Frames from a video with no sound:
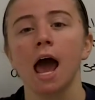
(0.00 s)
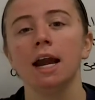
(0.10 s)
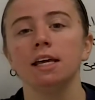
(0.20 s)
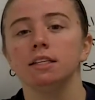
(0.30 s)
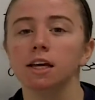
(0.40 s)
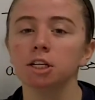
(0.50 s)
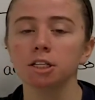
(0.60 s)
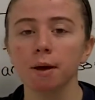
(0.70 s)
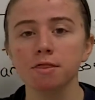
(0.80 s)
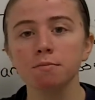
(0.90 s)
And he
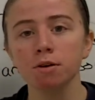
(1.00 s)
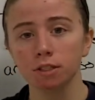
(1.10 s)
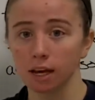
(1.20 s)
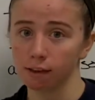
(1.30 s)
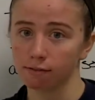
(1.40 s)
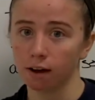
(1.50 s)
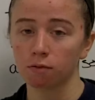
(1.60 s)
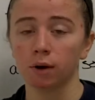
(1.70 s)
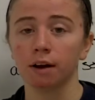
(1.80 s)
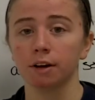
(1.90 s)
teaches about the motif
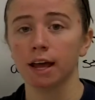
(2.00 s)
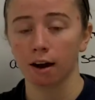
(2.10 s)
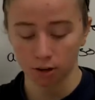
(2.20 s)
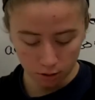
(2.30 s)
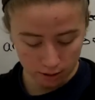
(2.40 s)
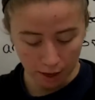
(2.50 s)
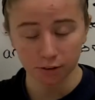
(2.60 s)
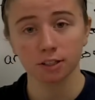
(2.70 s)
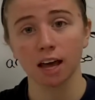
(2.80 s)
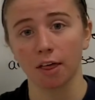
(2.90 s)
of whenever characters
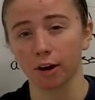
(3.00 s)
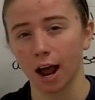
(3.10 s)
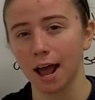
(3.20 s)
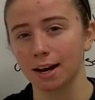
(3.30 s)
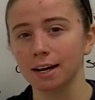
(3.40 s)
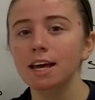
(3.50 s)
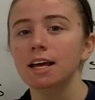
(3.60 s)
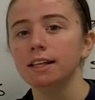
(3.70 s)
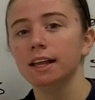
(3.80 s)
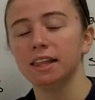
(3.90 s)
gather together and
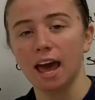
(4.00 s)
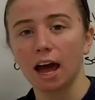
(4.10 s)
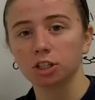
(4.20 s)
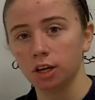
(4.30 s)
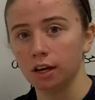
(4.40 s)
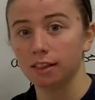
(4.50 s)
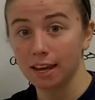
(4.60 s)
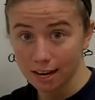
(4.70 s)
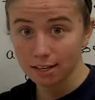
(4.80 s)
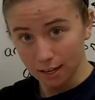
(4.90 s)
that
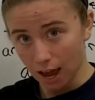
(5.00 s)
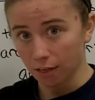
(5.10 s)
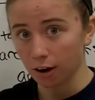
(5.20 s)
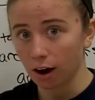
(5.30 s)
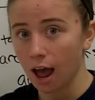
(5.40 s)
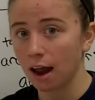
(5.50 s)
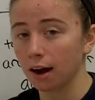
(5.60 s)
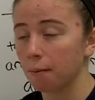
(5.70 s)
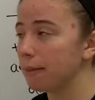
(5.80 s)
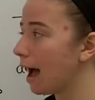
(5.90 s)
they eat together
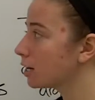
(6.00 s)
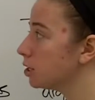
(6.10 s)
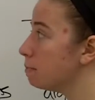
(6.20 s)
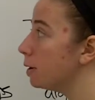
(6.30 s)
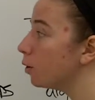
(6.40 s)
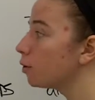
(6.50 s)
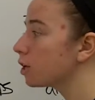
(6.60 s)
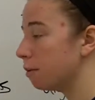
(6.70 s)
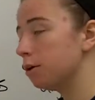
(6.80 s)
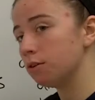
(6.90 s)
and they actually
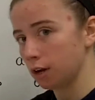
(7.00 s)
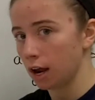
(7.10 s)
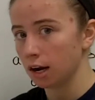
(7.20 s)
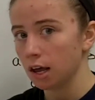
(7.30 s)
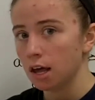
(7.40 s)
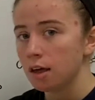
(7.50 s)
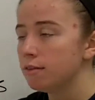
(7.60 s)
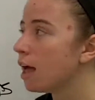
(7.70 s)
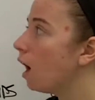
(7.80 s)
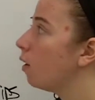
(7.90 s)
build communion.
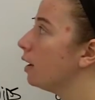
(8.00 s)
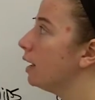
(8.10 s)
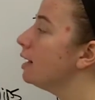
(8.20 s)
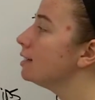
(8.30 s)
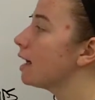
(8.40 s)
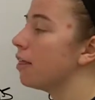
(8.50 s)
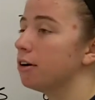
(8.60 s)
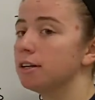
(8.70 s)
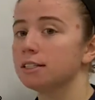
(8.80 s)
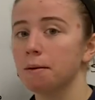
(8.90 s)
Now, eating
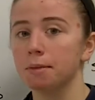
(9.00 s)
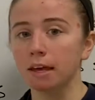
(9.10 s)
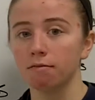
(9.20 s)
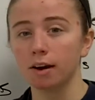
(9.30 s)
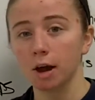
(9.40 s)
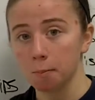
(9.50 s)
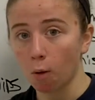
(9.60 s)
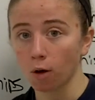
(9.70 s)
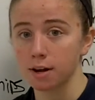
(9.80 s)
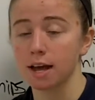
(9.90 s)
together is something very
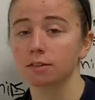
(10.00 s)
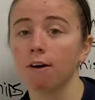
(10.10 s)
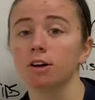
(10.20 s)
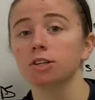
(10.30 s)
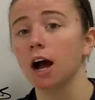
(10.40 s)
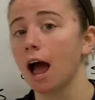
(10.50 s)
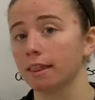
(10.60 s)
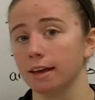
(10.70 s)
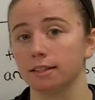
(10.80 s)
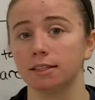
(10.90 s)
important, as Foster
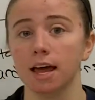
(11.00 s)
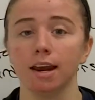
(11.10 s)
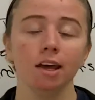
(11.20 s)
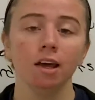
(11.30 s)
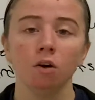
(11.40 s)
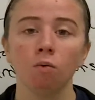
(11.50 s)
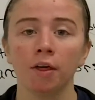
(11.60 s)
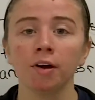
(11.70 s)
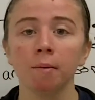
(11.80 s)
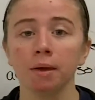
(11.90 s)
highlights that
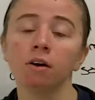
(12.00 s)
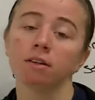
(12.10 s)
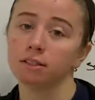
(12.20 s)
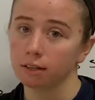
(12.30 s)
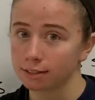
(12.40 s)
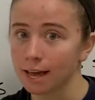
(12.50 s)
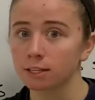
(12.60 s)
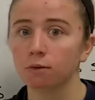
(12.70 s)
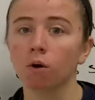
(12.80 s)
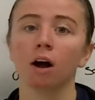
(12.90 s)
whether a meal is
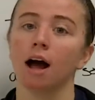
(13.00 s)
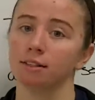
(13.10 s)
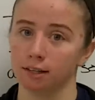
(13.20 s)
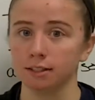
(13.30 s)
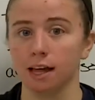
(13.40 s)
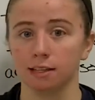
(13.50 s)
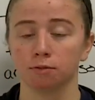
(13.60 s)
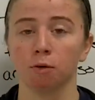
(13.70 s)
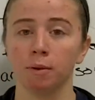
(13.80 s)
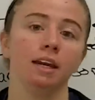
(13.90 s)
successful or
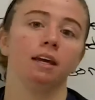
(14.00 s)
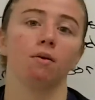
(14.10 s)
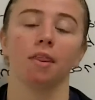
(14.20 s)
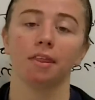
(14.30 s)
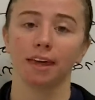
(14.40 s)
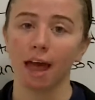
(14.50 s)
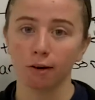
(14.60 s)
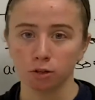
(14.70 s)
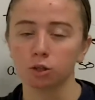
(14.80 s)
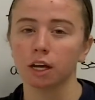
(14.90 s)
unsuccessful, meaning whether the
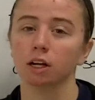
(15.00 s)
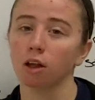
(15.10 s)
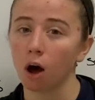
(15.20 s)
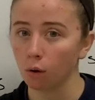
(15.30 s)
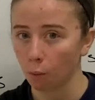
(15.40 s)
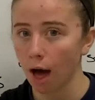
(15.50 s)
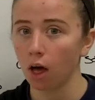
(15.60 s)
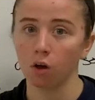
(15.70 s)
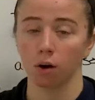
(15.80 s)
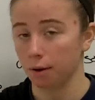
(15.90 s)
characters get along
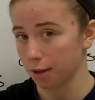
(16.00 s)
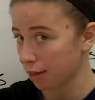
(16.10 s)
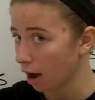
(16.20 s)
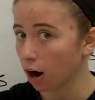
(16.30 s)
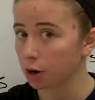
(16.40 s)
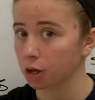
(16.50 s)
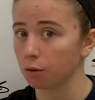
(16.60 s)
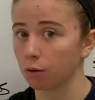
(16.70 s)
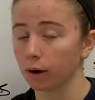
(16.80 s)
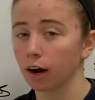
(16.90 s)
well or whether they
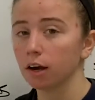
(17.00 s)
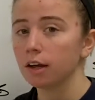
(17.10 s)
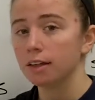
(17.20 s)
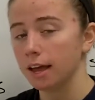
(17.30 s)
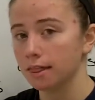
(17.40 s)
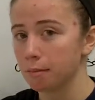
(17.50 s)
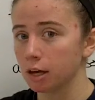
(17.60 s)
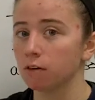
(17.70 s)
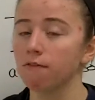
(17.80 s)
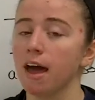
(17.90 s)
argue or the
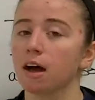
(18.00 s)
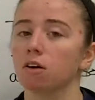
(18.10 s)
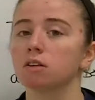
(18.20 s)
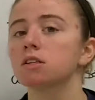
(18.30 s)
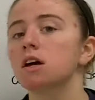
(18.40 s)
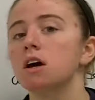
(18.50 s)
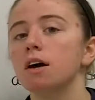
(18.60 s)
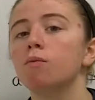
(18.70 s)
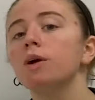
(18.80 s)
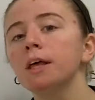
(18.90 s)
meal fails,
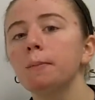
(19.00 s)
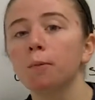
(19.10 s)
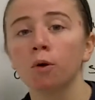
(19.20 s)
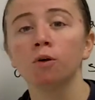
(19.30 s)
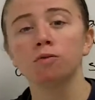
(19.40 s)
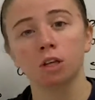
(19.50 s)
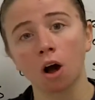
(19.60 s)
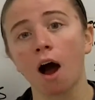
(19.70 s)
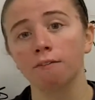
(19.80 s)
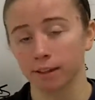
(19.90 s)
really proves the
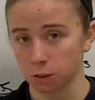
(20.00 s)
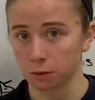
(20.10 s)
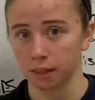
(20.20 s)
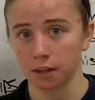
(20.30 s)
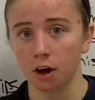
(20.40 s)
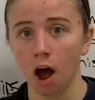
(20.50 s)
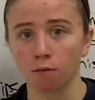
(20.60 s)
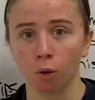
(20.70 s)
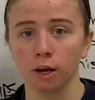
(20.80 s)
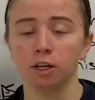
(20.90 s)
conflicts within the
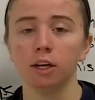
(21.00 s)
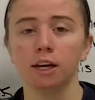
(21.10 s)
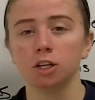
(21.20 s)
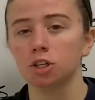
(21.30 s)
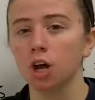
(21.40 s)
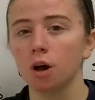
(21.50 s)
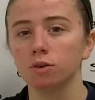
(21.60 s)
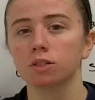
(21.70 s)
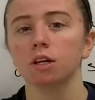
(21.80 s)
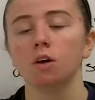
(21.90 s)
novel, and it
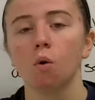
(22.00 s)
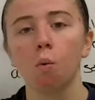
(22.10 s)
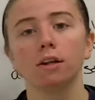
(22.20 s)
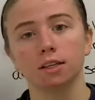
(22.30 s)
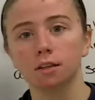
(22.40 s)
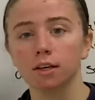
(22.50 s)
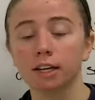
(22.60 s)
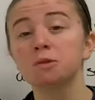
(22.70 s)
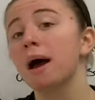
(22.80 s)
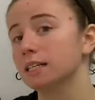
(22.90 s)
shows what's
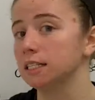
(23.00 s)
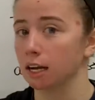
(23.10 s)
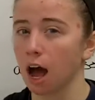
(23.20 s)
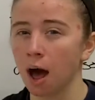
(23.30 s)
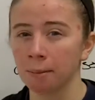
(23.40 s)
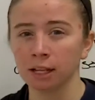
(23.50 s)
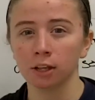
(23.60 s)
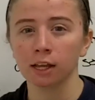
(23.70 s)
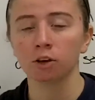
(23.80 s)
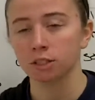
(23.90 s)
expected to come.
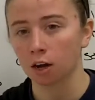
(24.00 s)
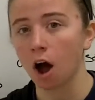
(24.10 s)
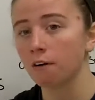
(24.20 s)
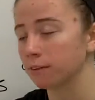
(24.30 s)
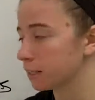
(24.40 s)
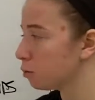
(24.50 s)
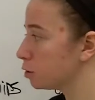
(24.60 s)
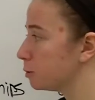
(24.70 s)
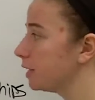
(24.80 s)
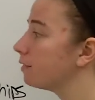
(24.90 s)
It looks at conflicts
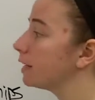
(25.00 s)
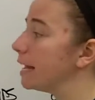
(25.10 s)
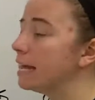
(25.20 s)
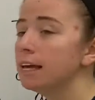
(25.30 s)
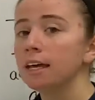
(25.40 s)
more specifically.